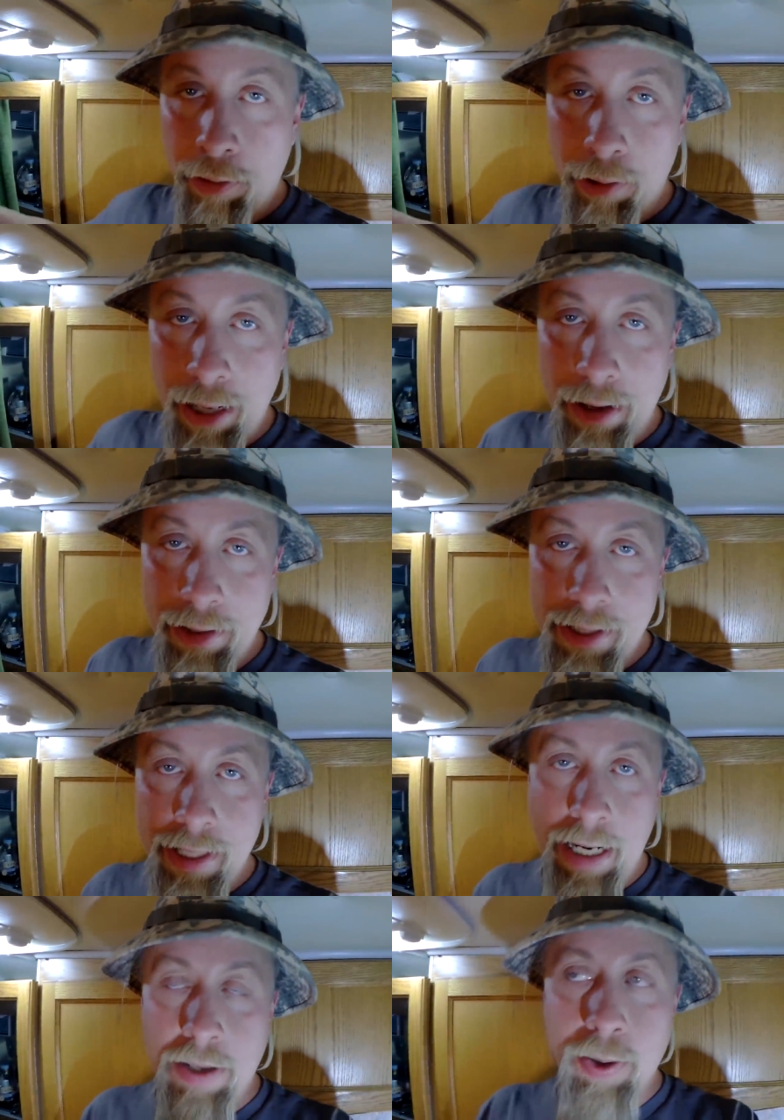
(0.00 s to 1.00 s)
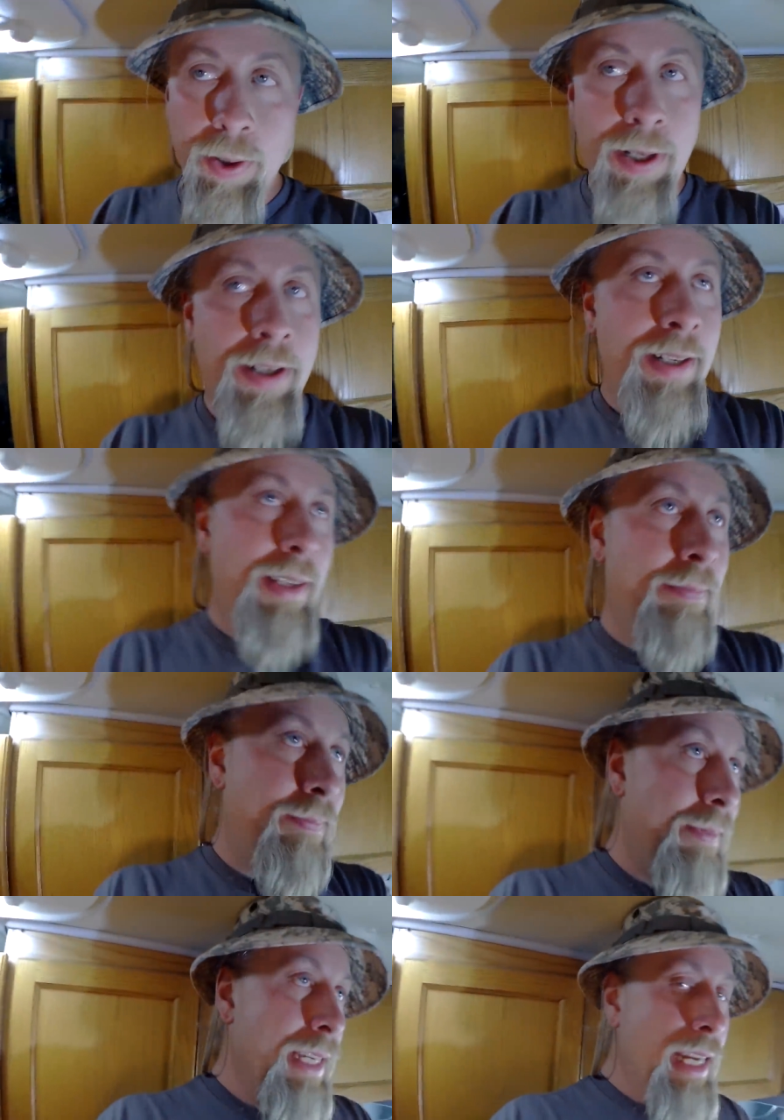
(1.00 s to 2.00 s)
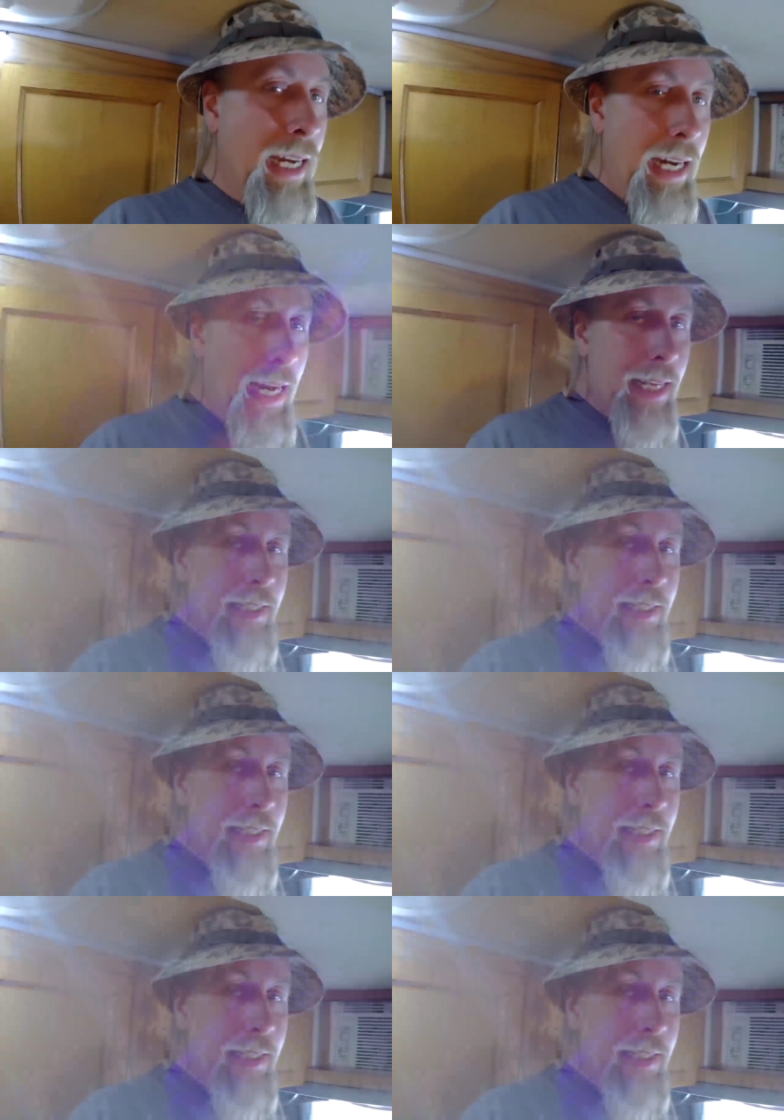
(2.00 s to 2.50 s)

floor and out the side door. I